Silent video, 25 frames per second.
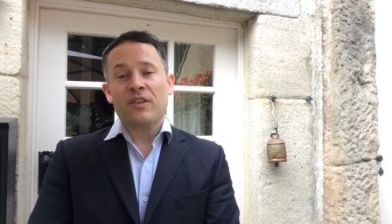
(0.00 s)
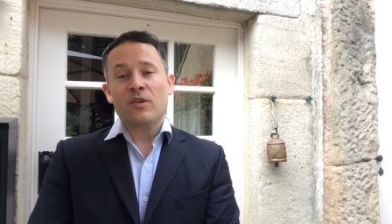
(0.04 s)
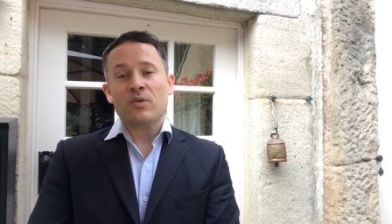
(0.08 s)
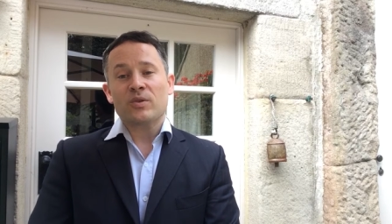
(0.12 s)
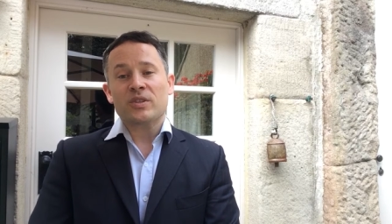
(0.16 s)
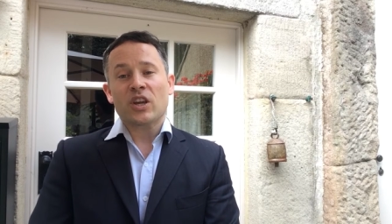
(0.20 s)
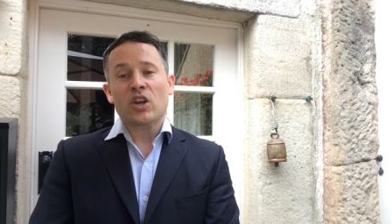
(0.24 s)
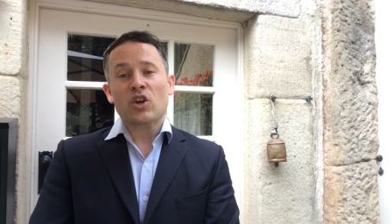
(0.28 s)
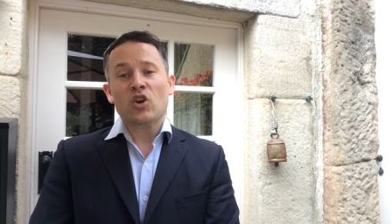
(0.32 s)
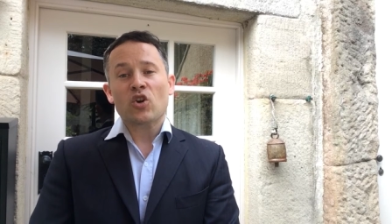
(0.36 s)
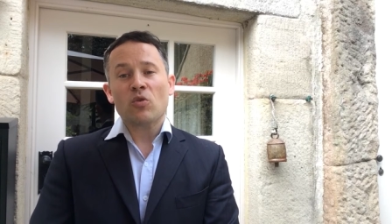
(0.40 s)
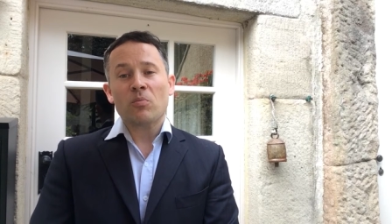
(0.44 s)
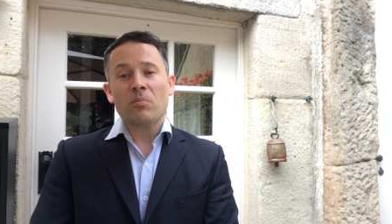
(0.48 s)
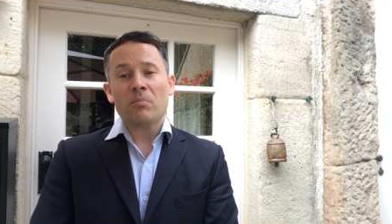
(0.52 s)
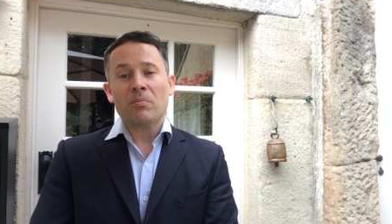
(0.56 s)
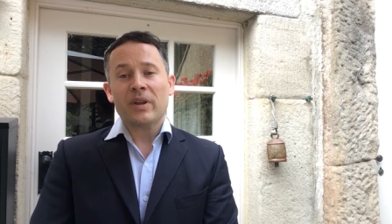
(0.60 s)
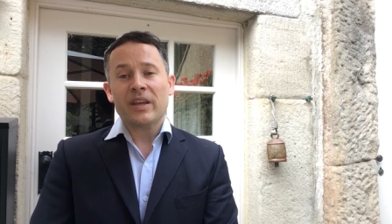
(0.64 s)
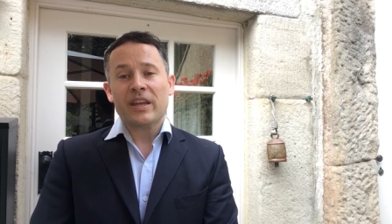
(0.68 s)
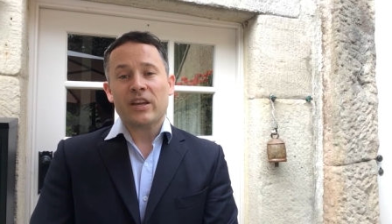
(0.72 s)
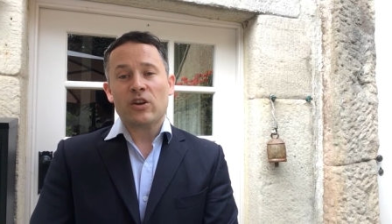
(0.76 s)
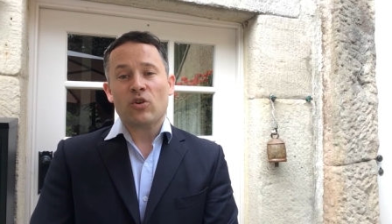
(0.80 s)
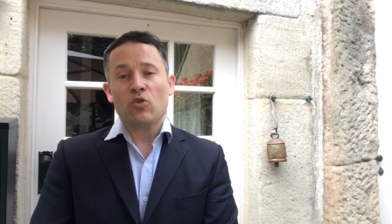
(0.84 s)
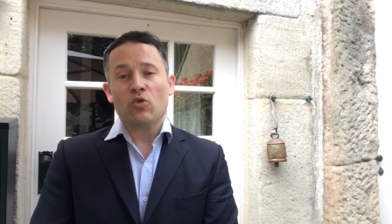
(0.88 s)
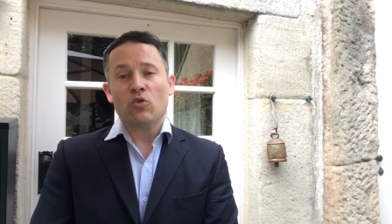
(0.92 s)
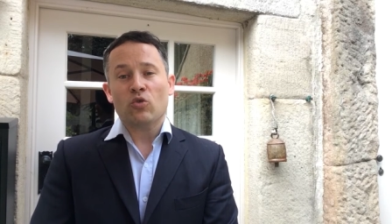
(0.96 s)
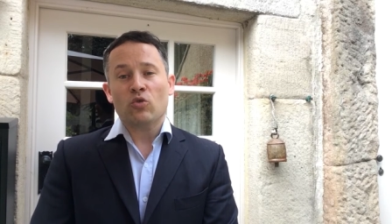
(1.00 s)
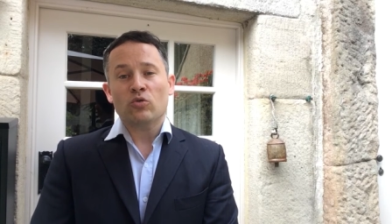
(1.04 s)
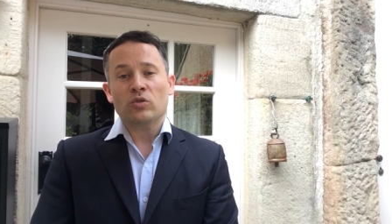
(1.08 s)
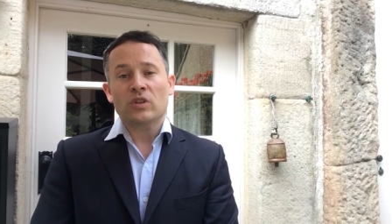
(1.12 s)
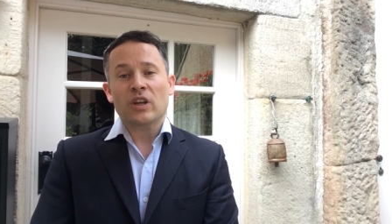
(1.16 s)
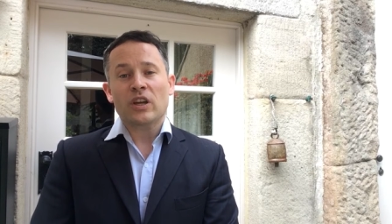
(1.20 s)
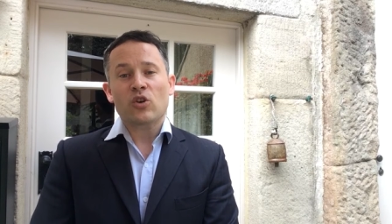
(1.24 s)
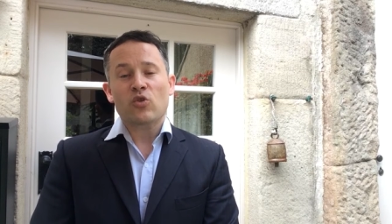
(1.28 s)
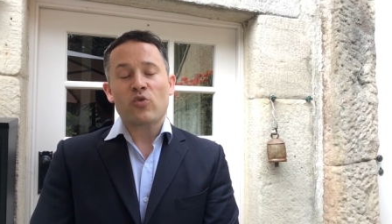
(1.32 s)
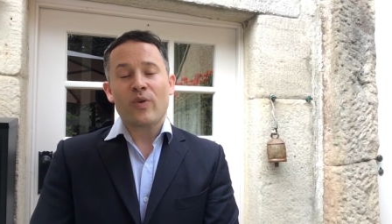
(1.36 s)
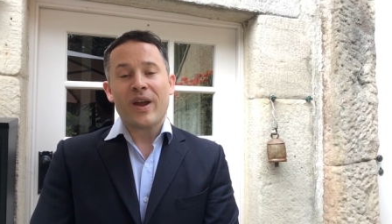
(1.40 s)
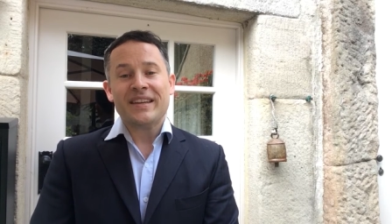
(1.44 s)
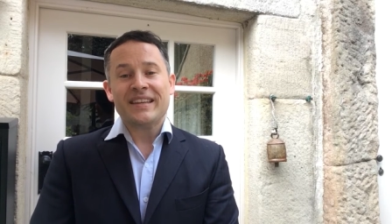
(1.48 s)
There is a company called
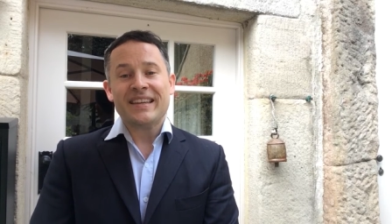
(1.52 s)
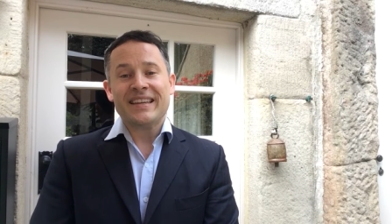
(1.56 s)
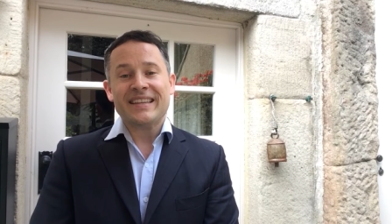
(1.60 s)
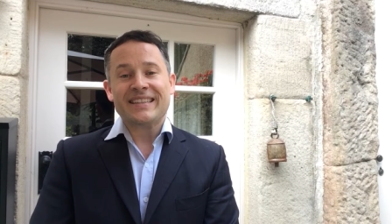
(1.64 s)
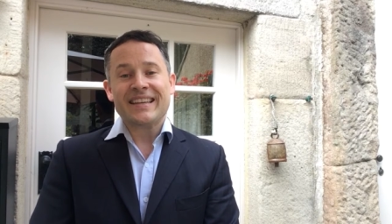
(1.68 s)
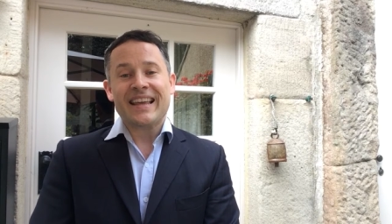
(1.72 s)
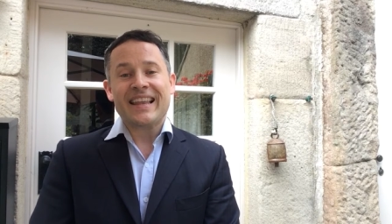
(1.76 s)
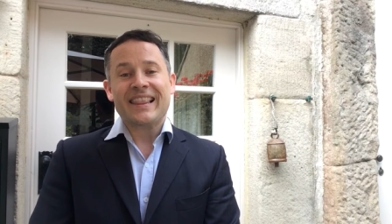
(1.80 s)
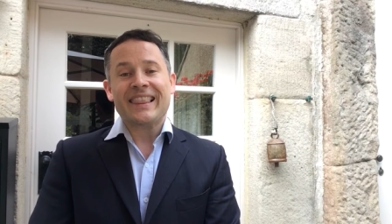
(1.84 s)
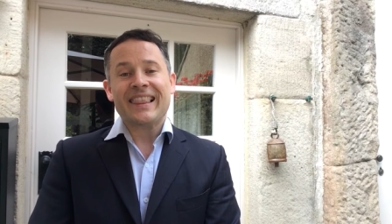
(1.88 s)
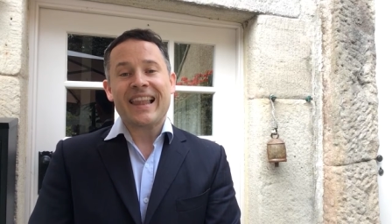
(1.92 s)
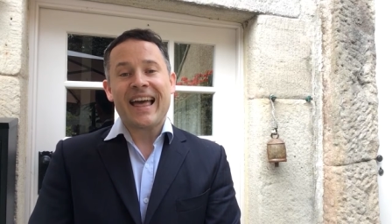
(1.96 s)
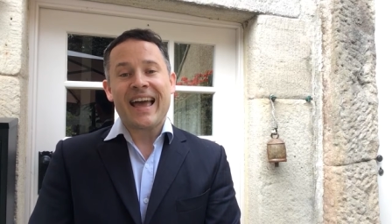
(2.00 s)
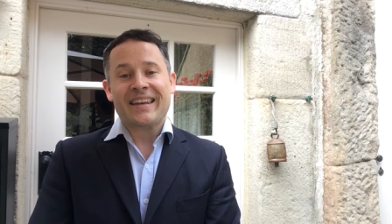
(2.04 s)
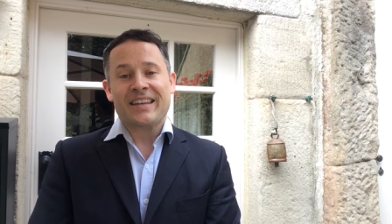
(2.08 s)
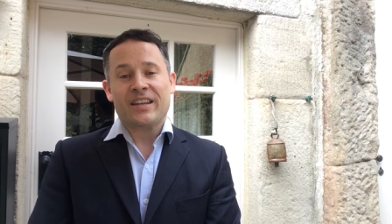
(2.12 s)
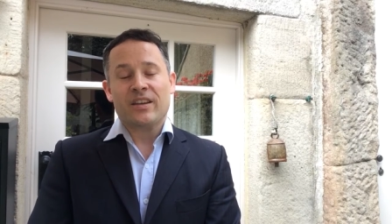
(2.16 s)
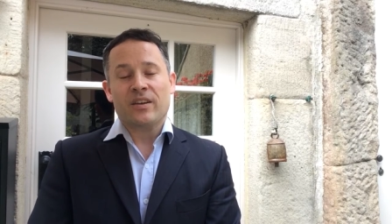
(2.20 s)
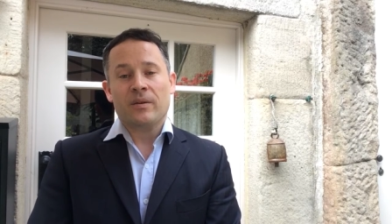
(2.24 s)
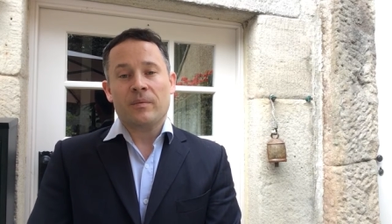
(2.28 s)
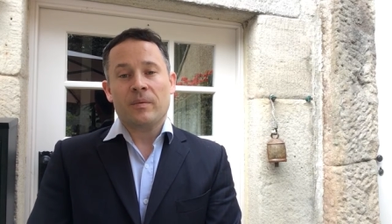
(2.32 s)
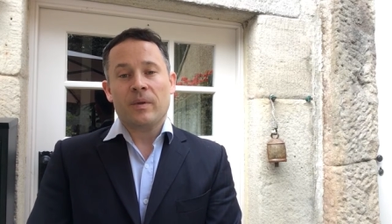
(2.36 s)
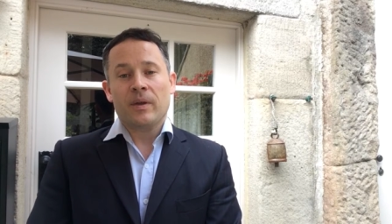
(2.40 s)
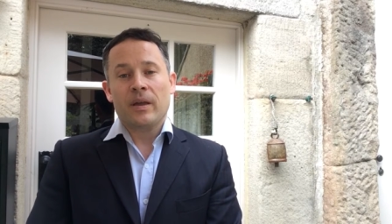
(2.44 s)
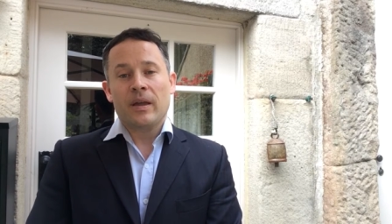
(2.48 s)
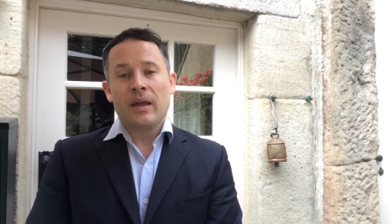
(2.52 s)
Credit Ladder.